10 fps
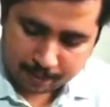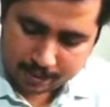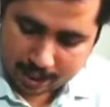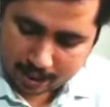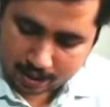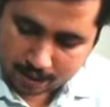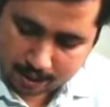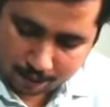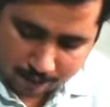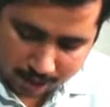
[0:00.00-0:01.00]
Then they
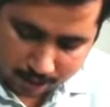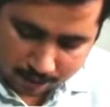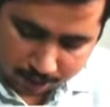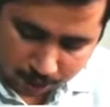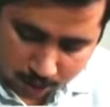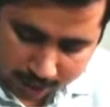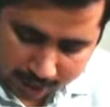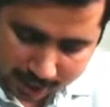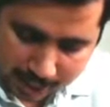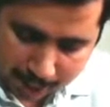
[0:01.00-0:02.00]
went with
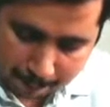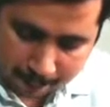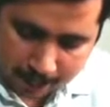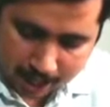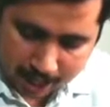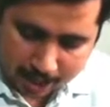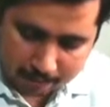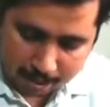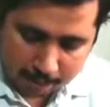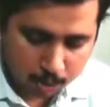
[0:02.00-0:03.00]
48 lakh per
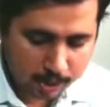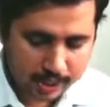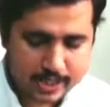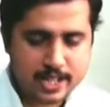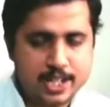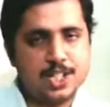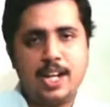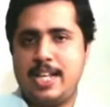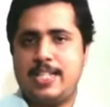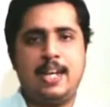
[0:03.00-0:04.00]
annum amortization
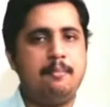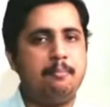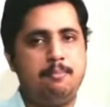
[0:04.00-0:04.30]
SLM.